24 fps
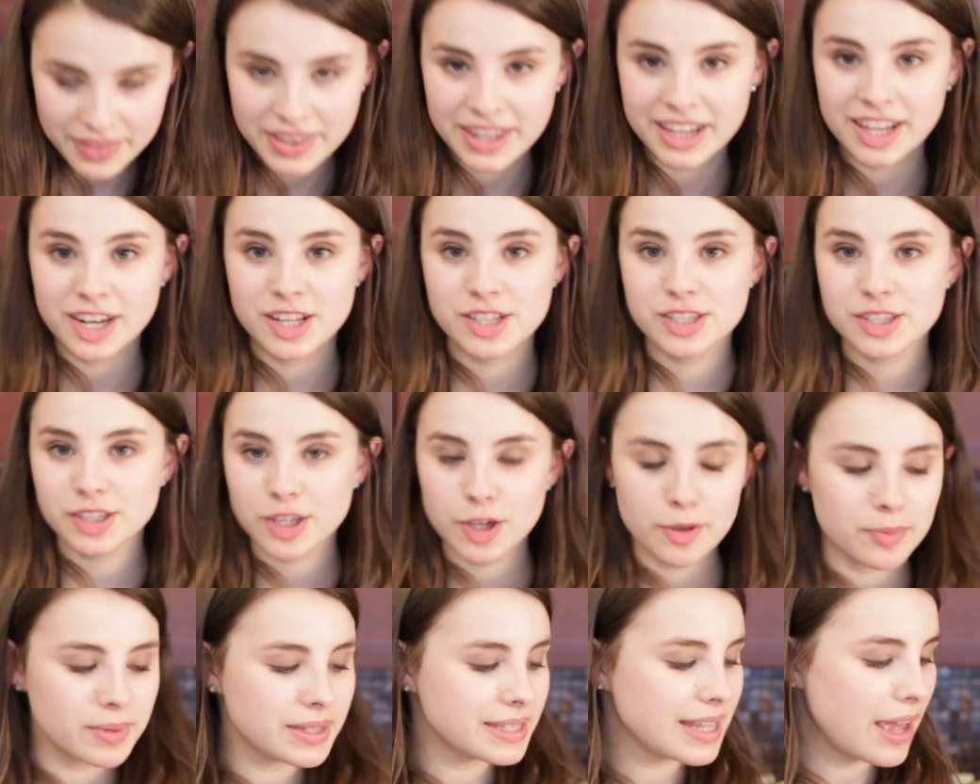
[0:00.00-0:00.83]
then I'm going to
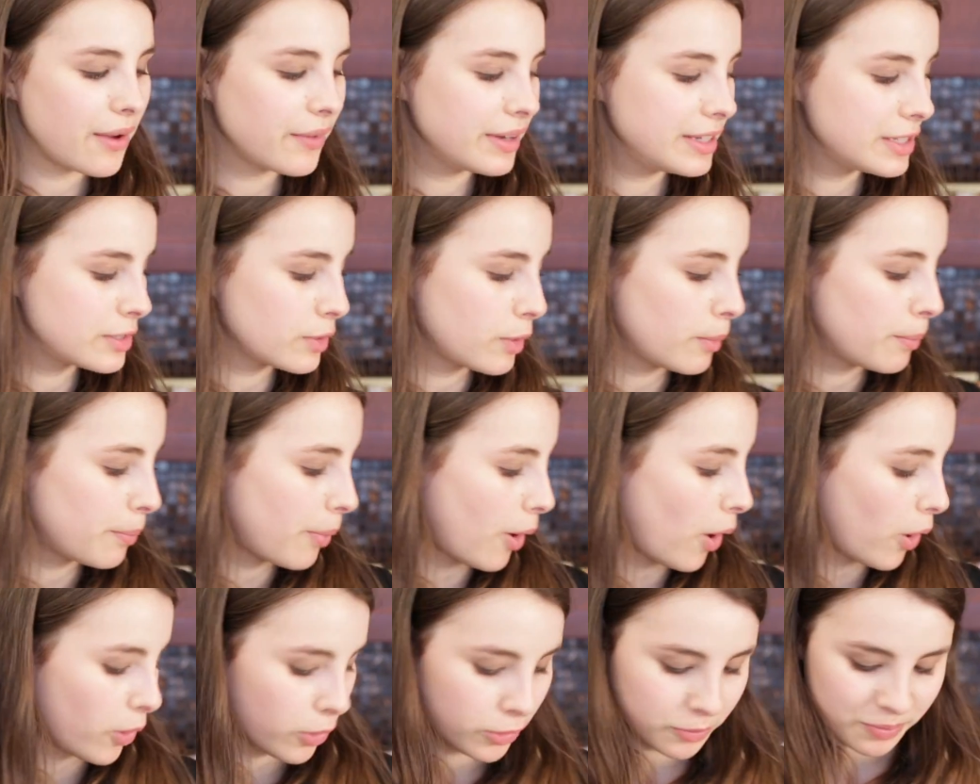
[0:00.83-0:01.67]
scoop this out into a
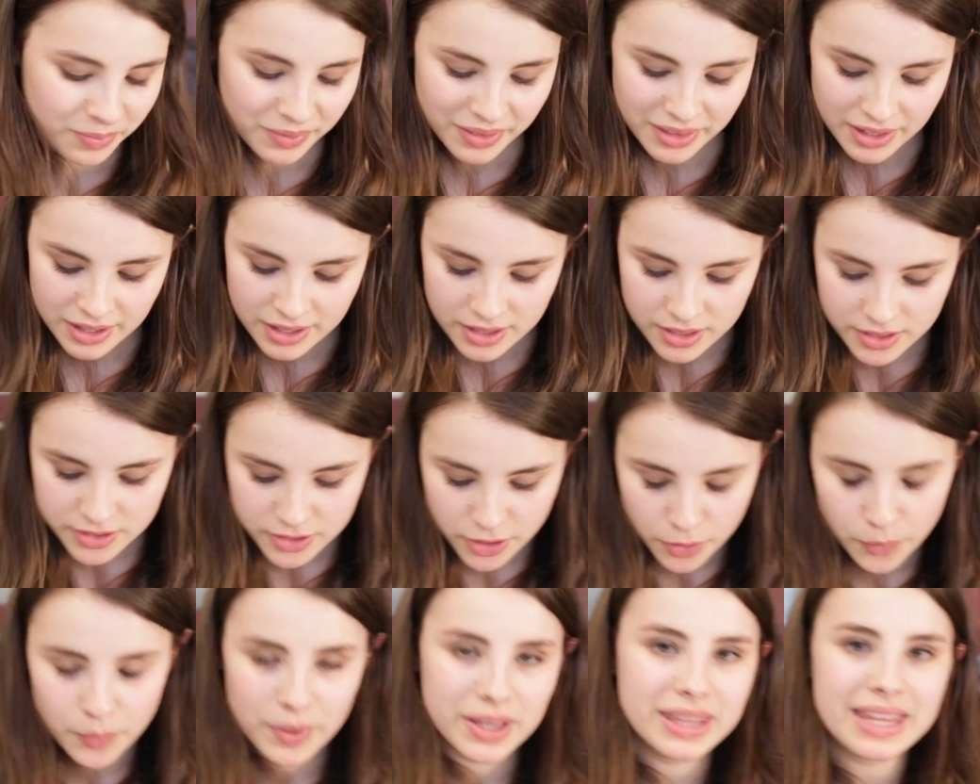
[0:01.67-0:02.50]
bowl.
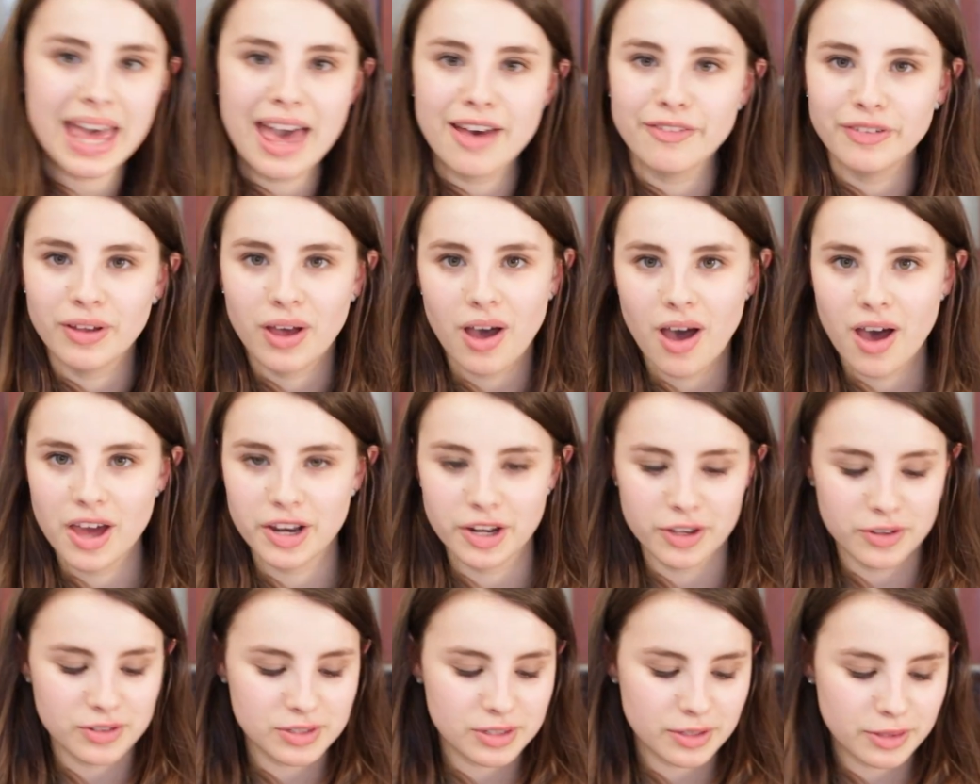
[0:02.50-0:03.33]
So with
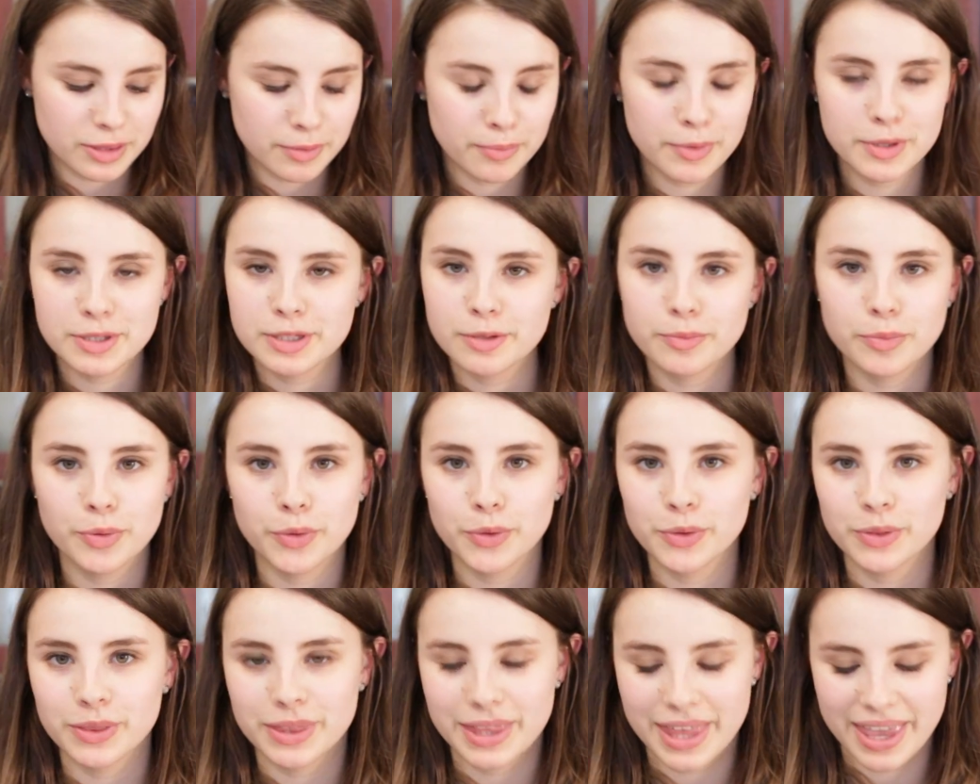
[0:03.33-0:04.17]
avocados, the most
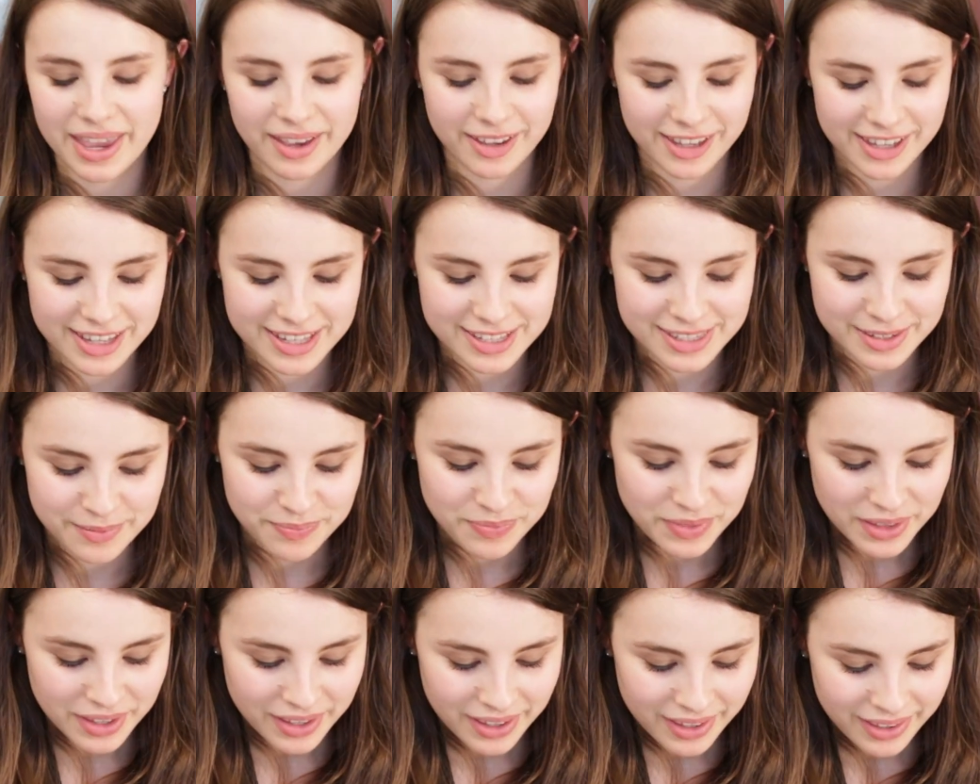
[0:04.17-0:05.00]
important thing, because
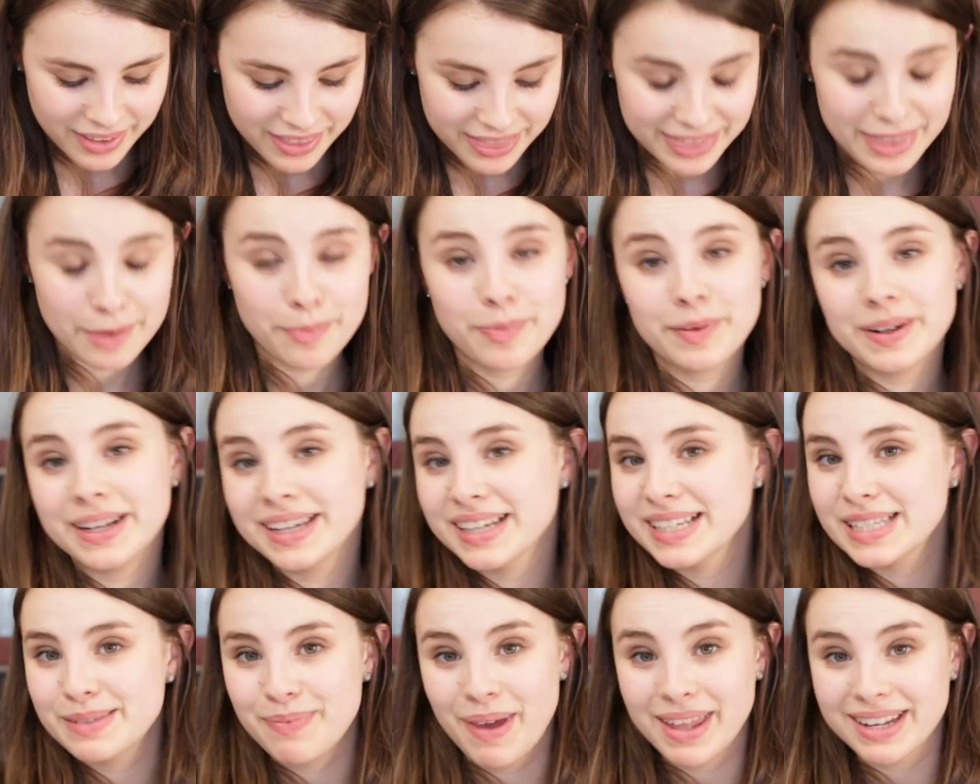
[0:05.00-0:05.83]
they're pretty
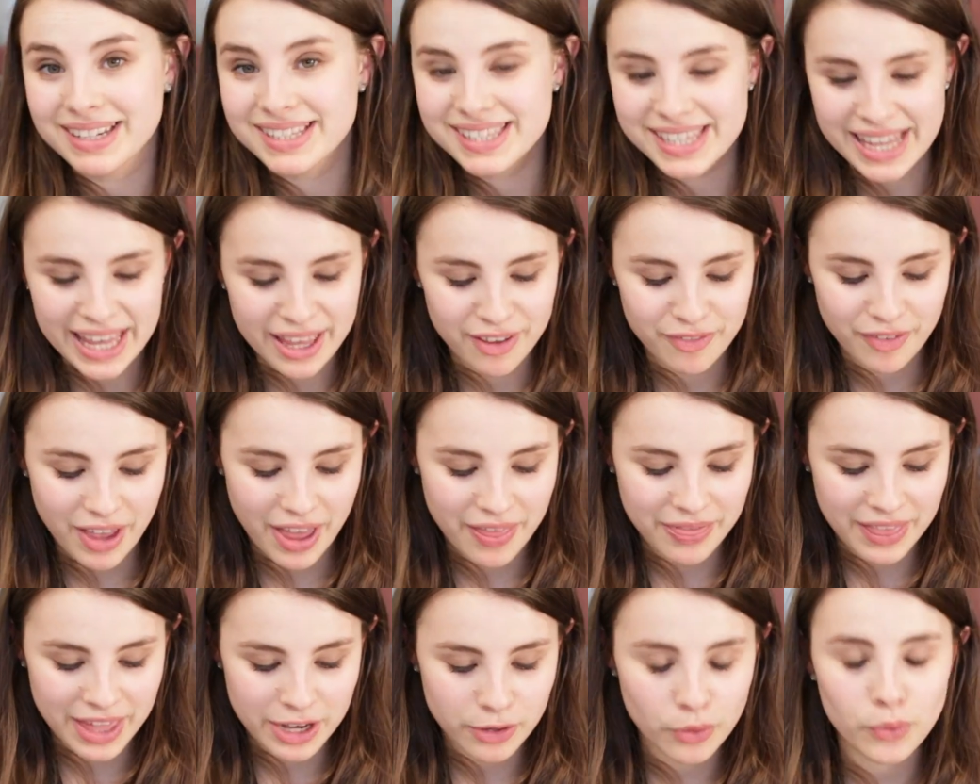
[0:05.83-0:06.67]
expensive
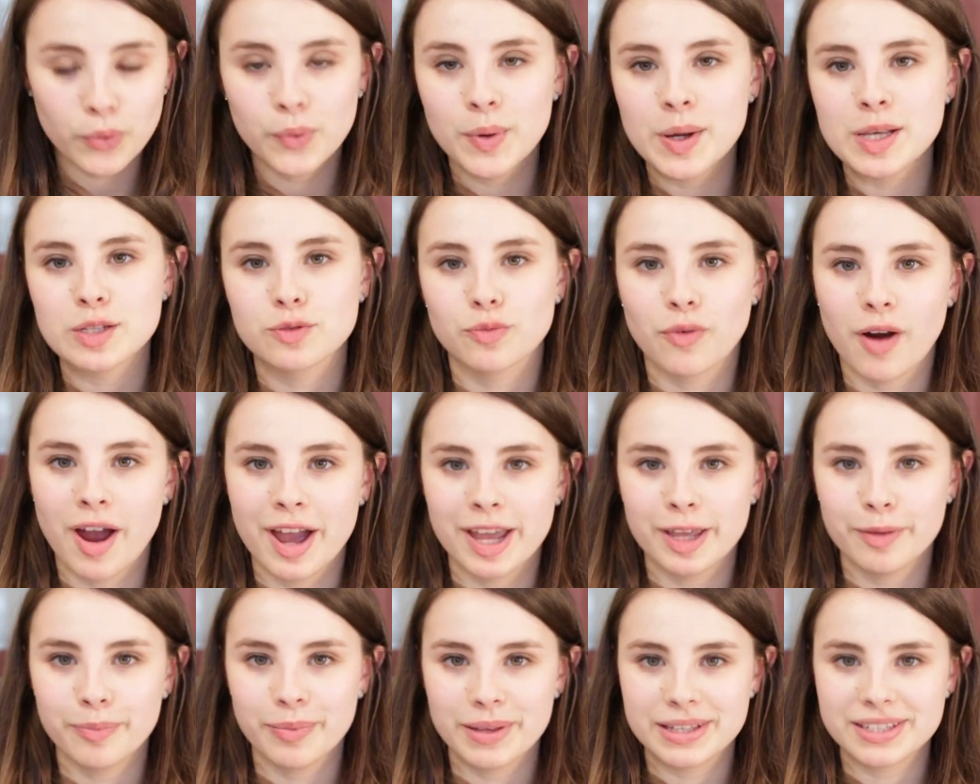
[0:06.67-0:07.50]
and they're not always
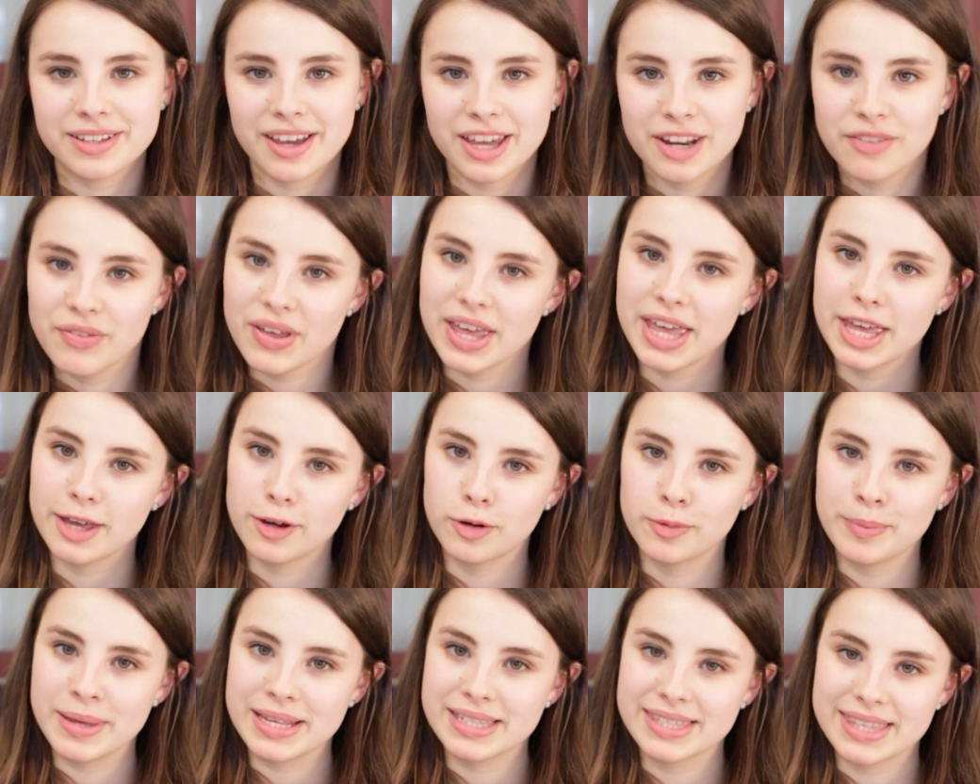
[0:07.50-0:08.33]
ripe, it's kind of a hit
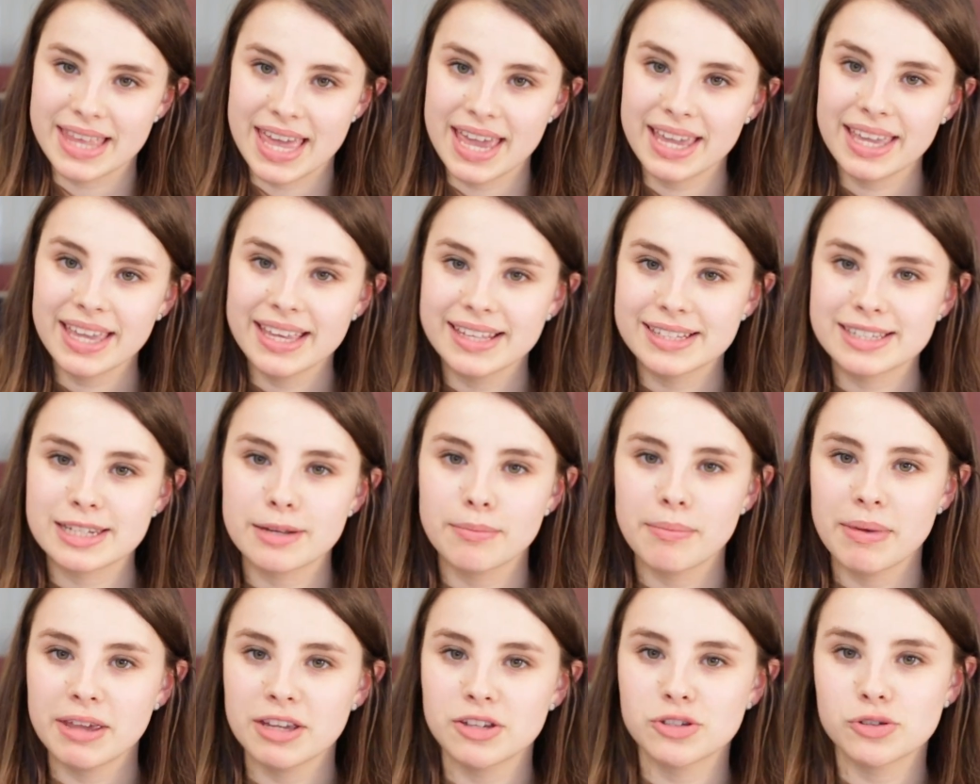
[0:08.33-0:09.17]
or miss thing, is to
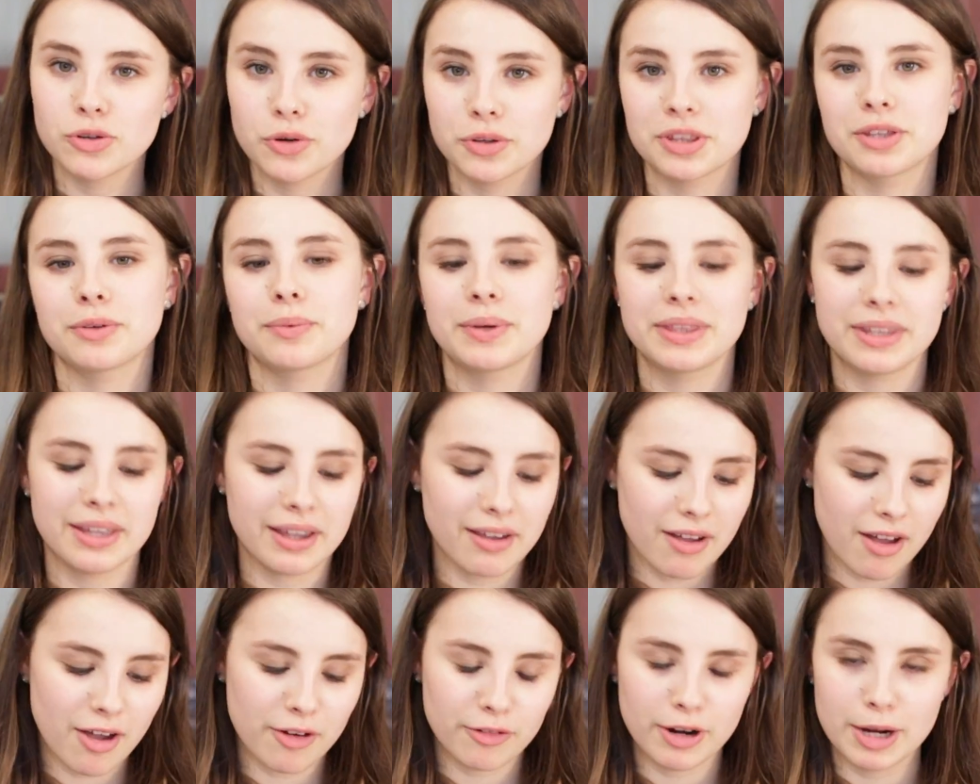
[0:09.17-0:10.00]
make sure that when they
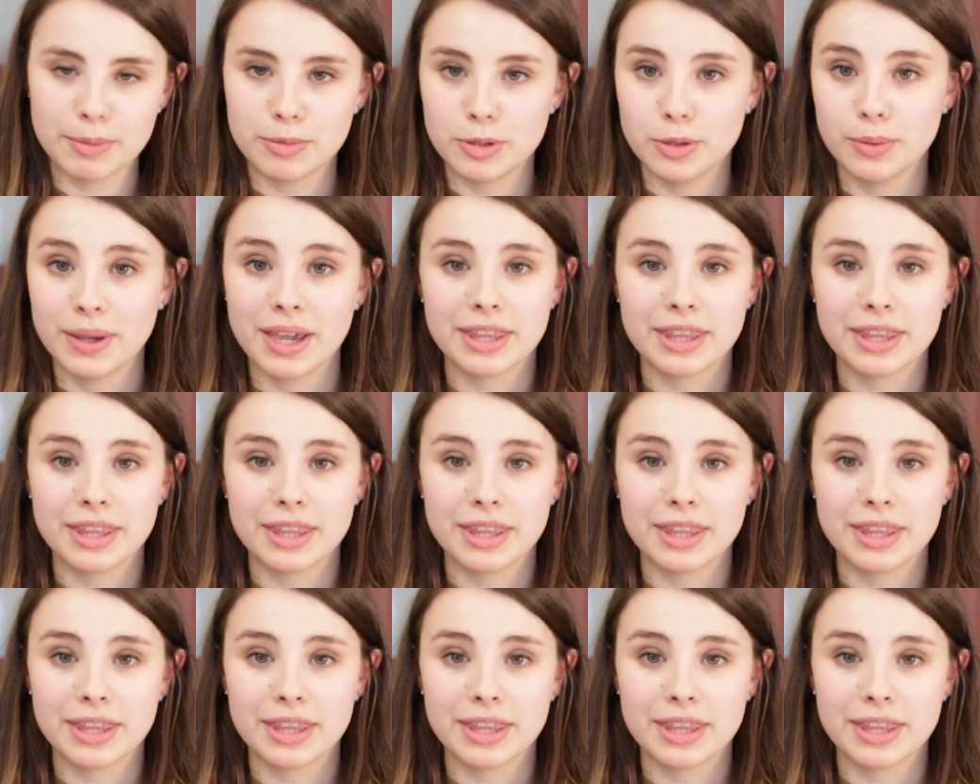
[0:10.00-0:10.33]
are ripe, you